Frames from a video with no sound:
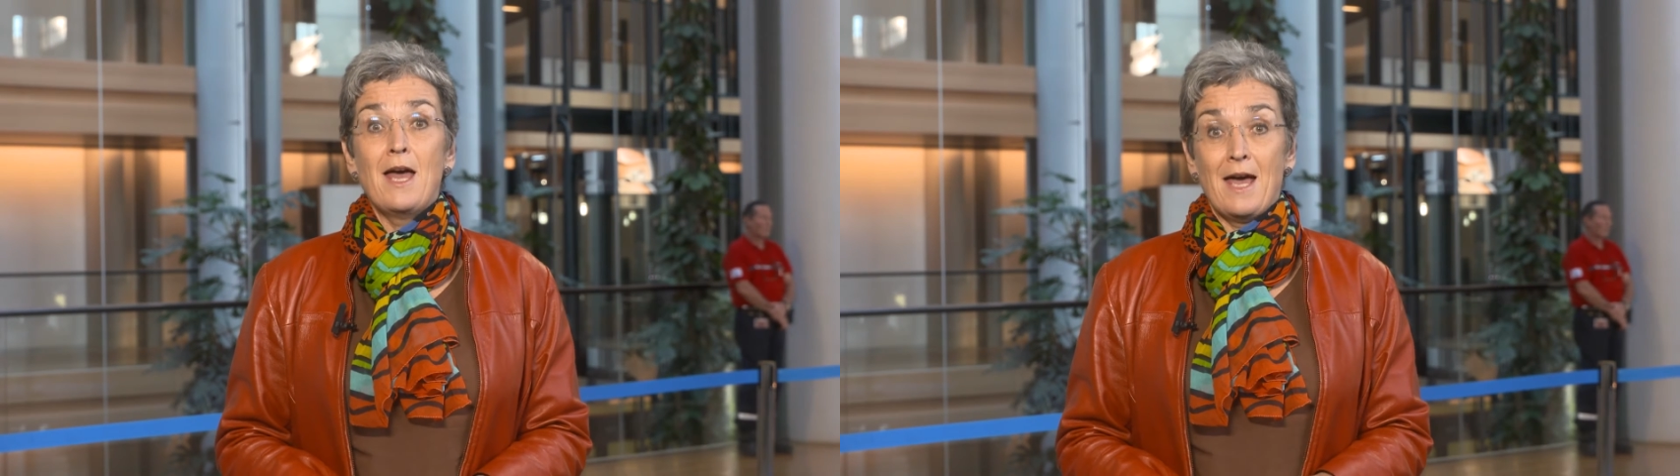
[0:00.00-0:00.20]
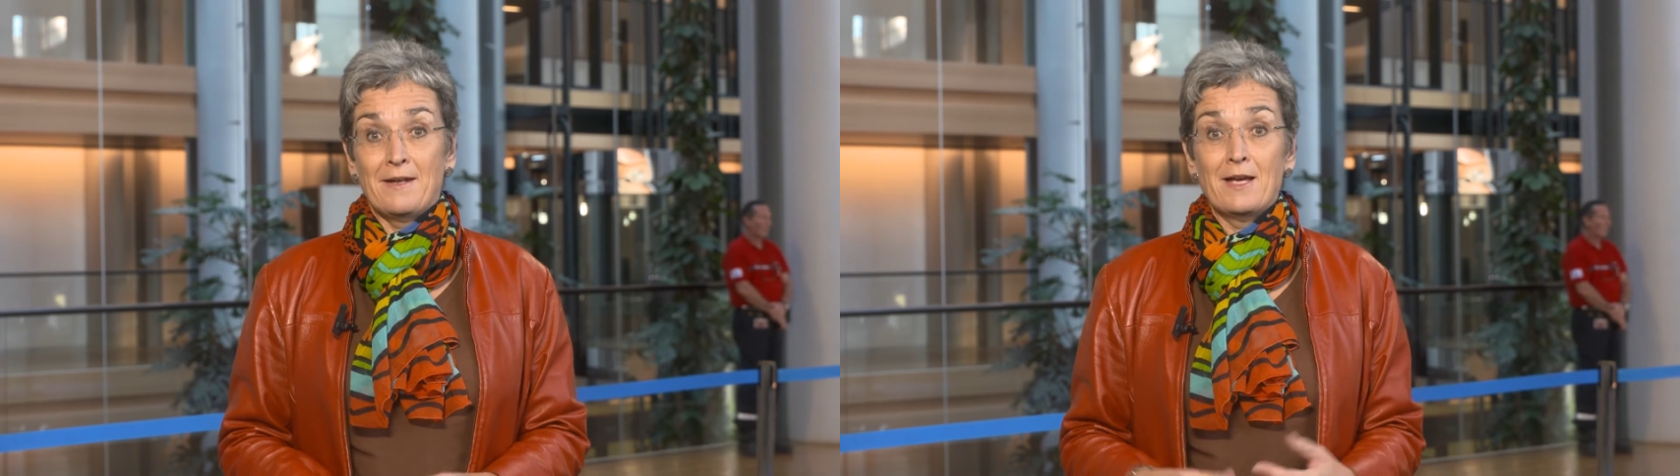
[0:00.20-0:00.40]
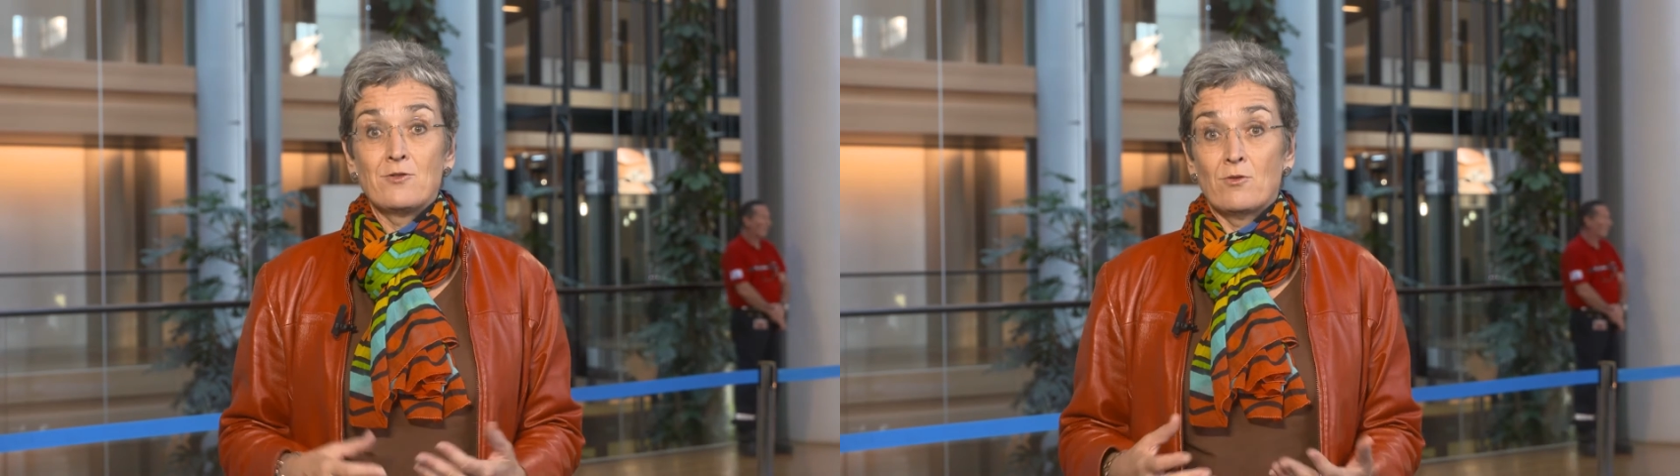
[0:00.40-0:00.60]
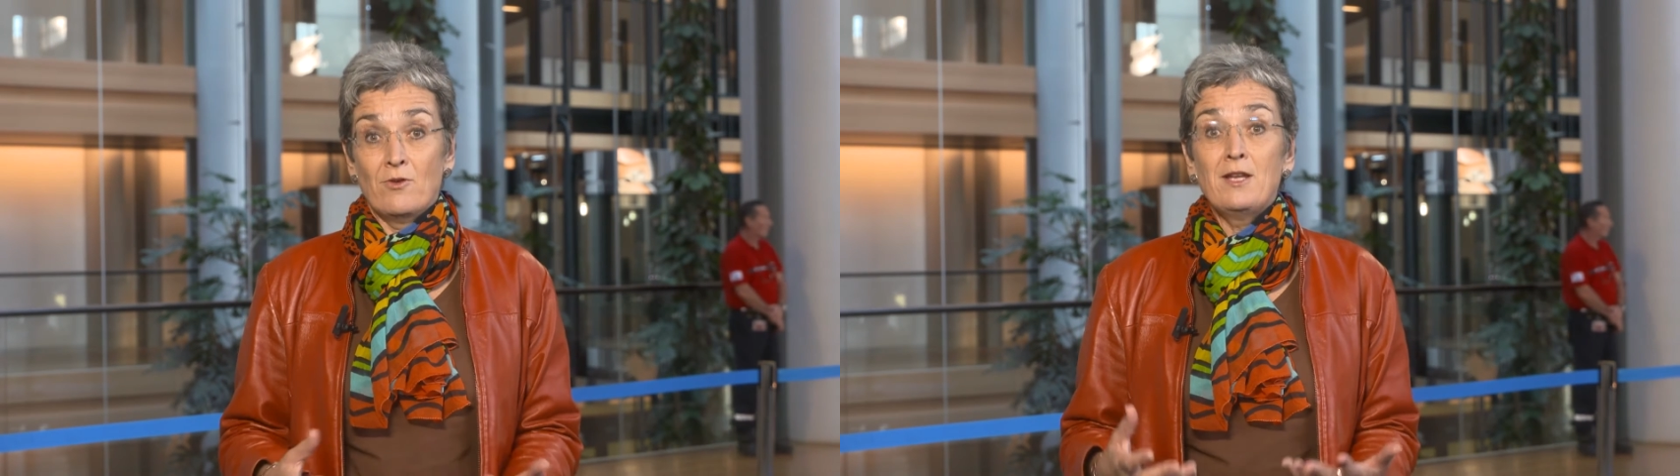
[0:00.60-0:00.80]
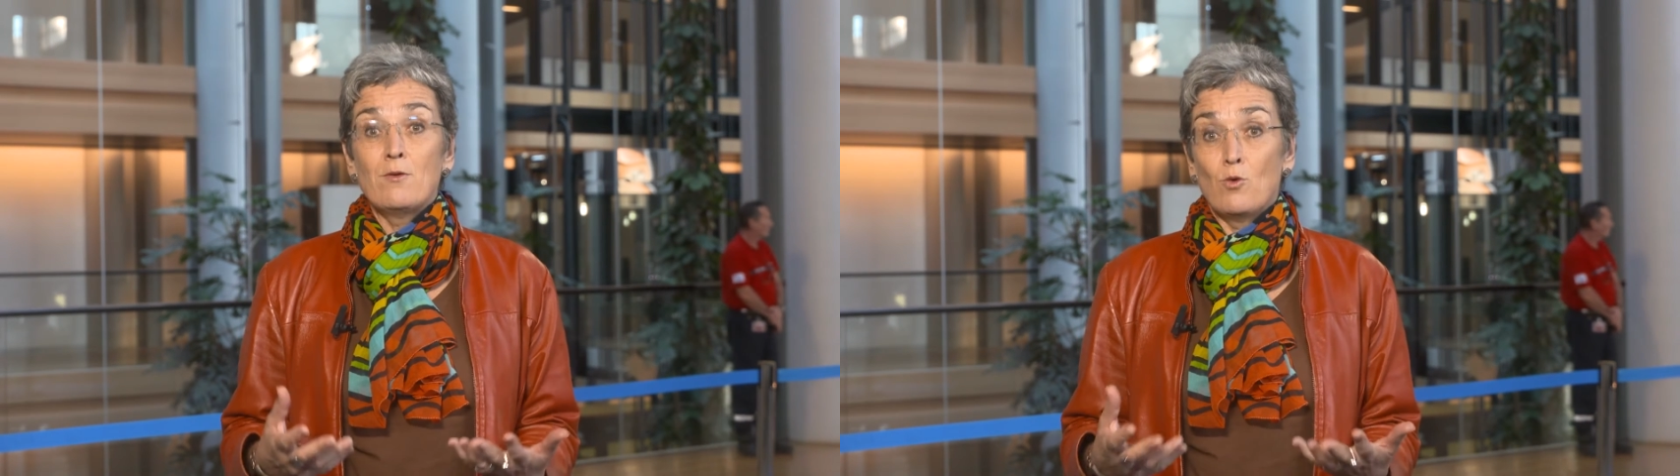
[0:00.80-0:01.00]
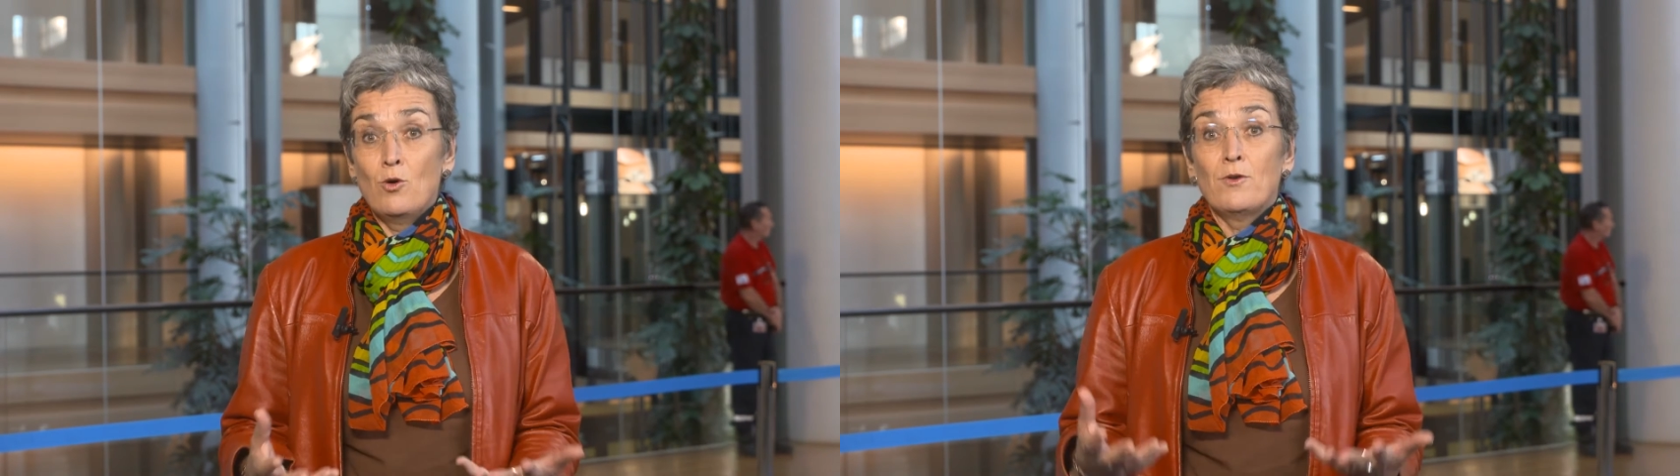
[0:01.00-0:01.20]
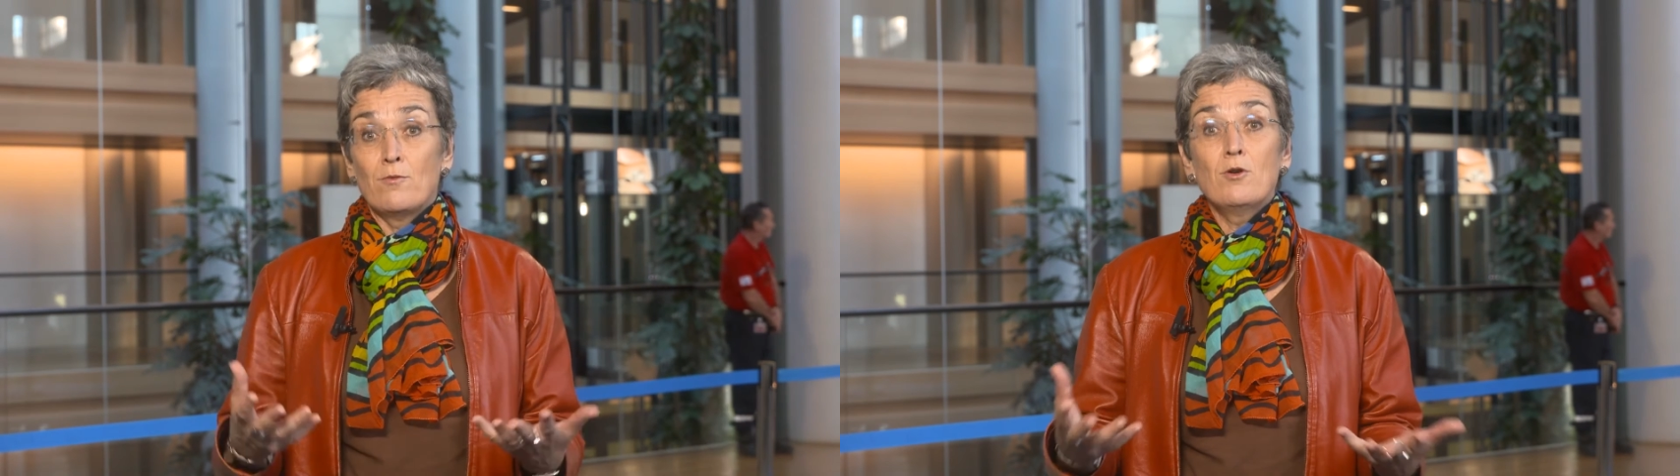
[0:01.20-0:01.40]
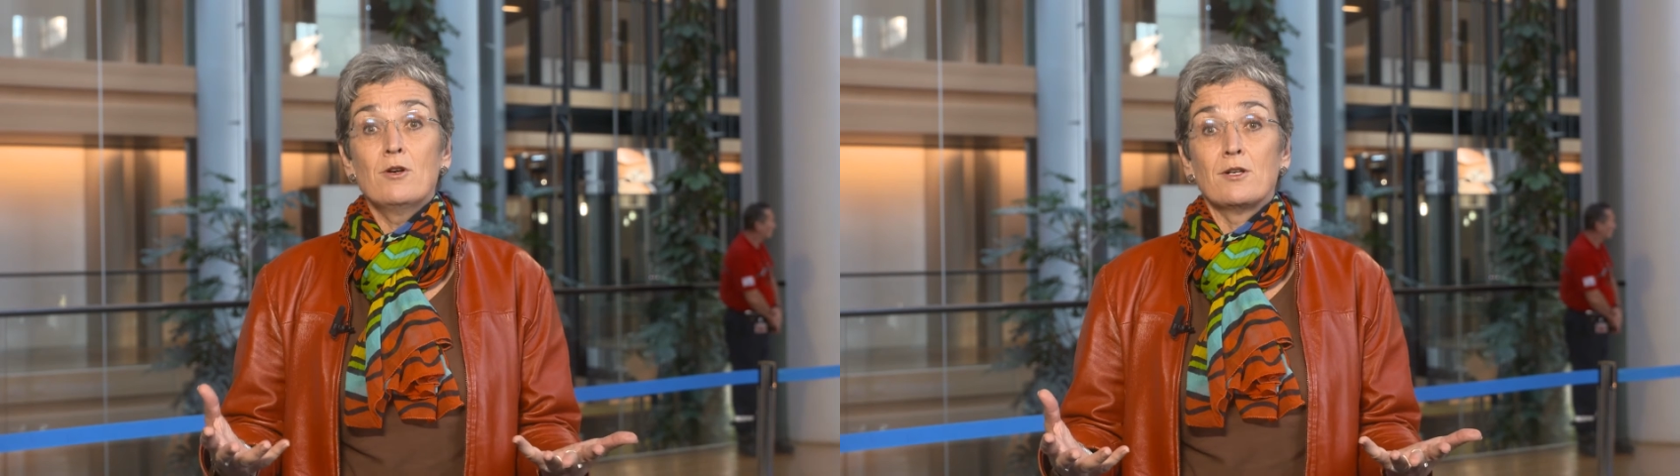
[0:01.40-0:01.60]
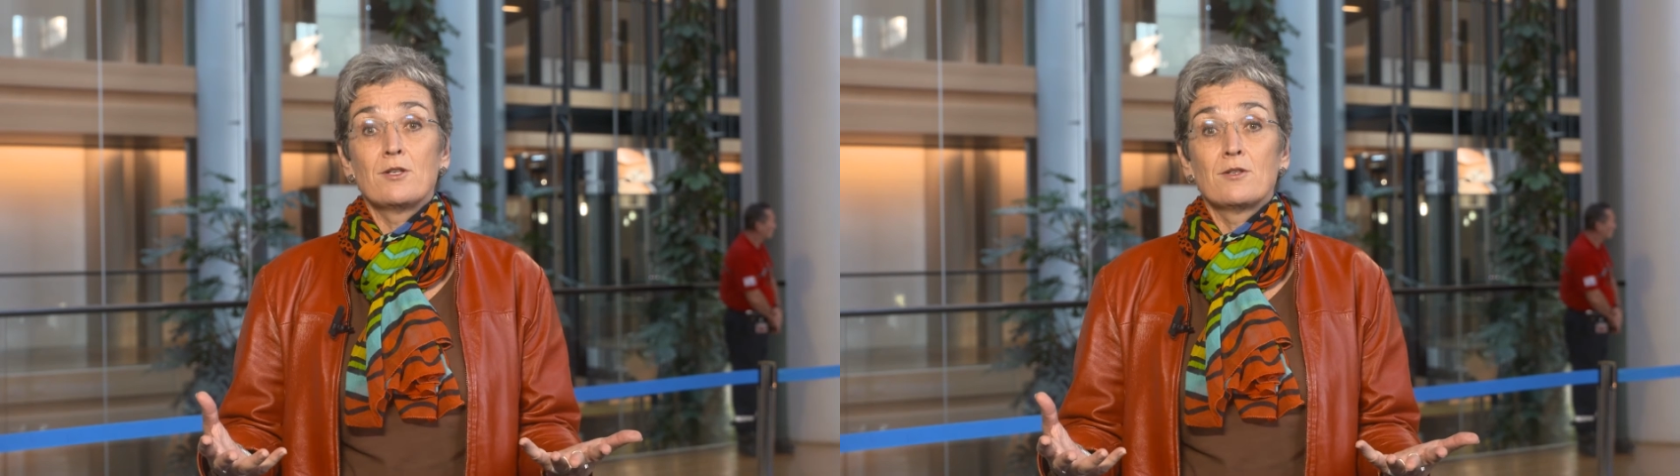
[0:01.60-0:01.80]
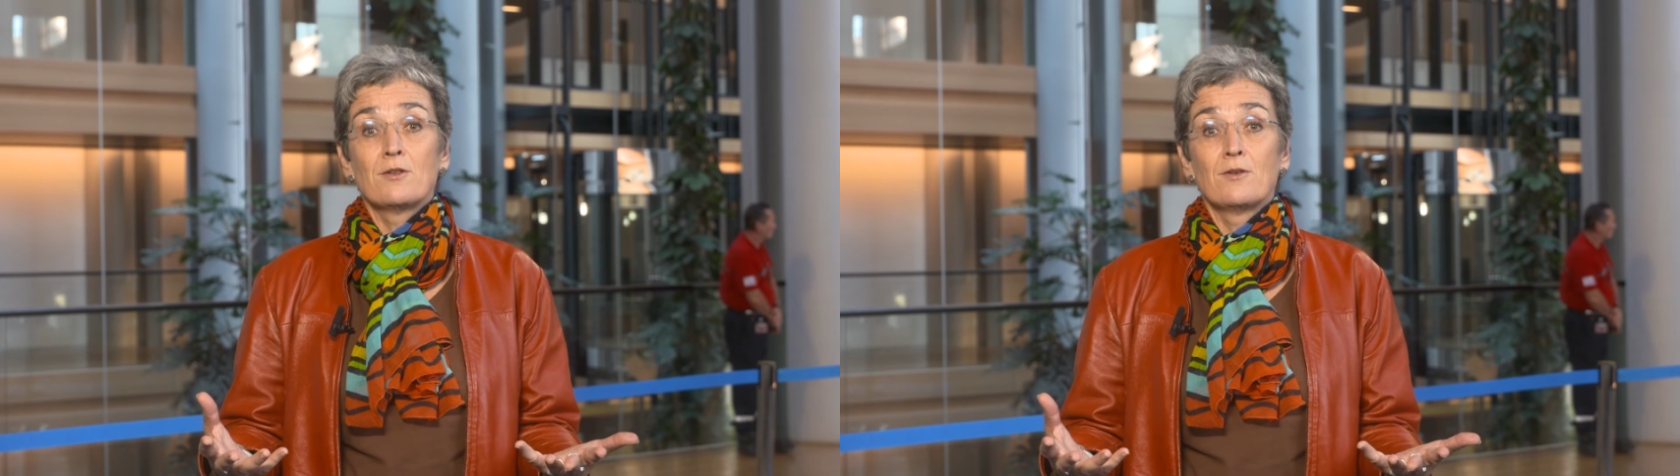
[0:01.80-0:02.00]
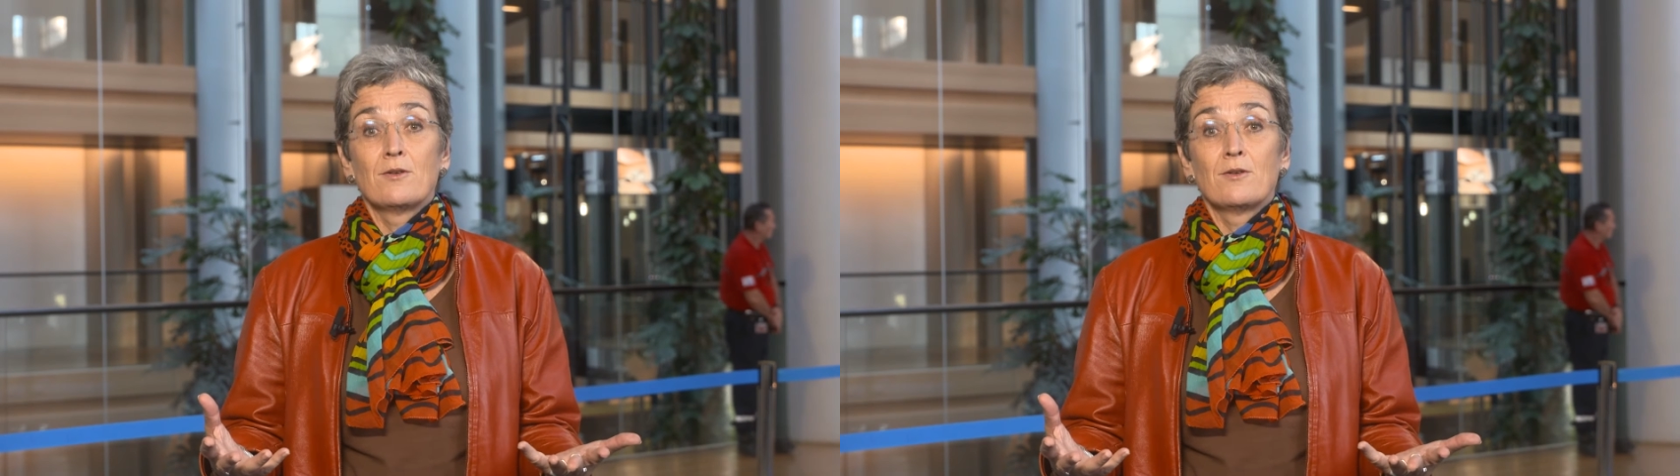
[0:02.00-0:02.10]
and has already won awards.